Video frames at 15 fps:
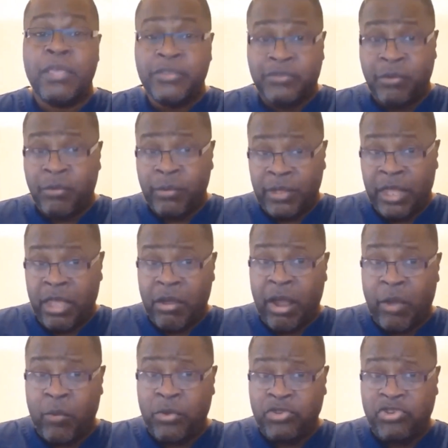so here,
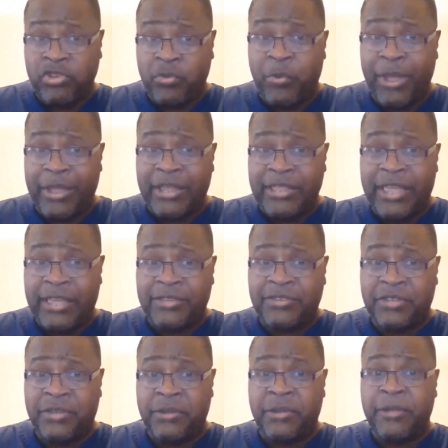I want you to recognize
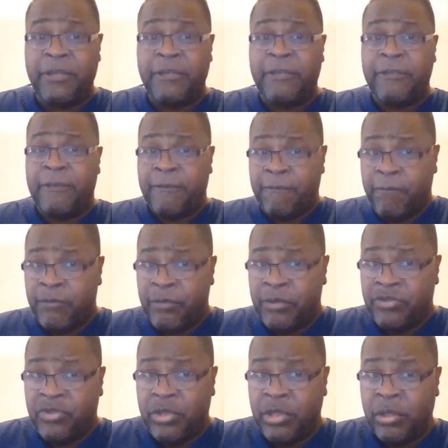here,
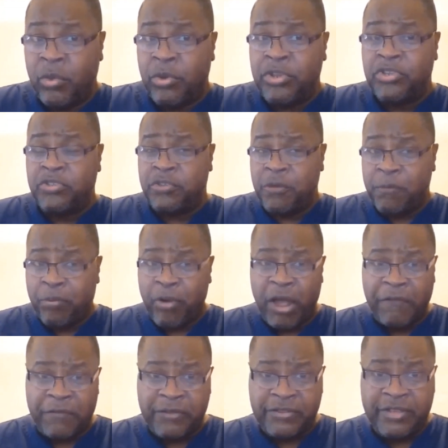the Lord is still
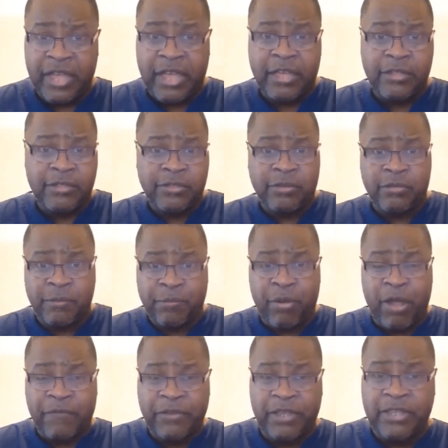prophesying through the
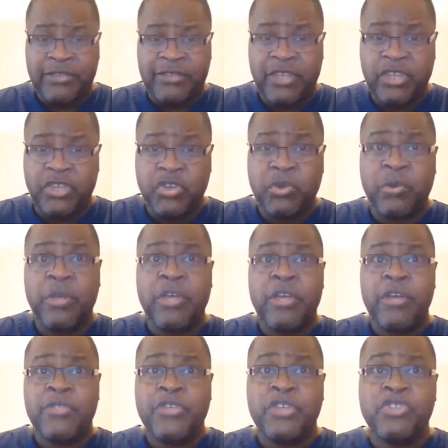prophet Ezekiel,
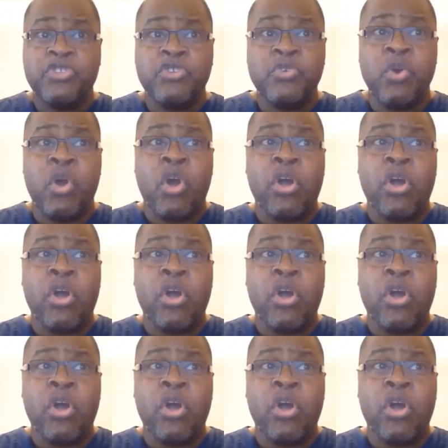the new